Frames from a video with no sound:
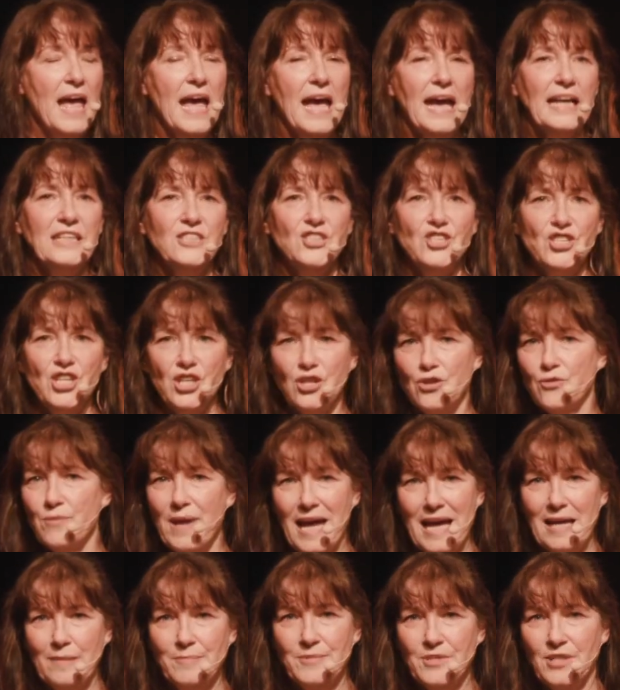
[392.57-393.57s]
and she
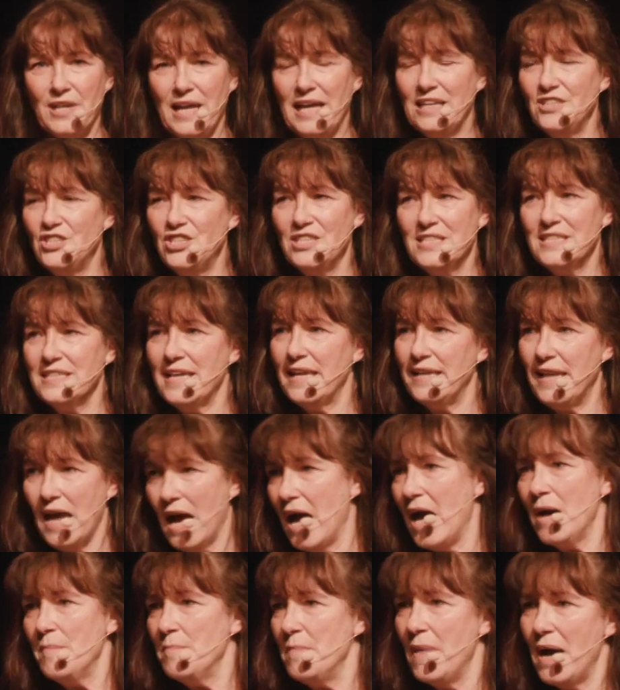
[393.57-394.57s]
grabbed her, and she said,
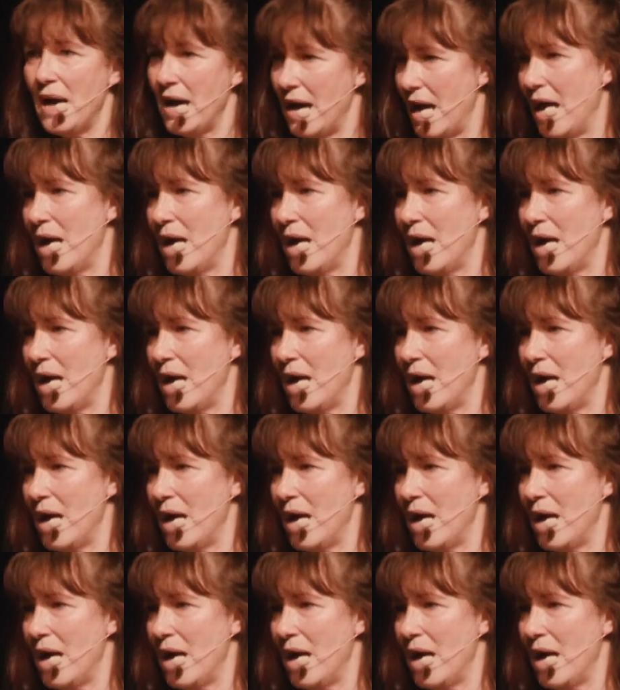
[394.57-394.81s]
Amma,